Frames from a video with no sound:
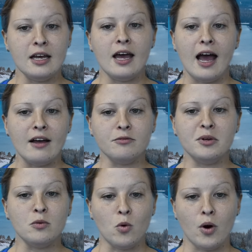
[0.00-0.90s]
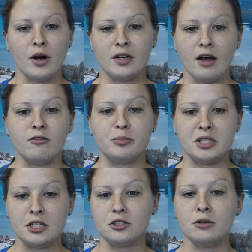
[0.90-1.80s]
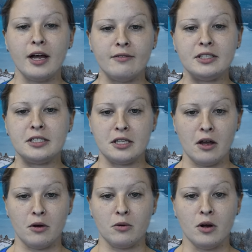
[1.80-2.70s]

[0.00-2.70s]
have been warned of potential heavy snow,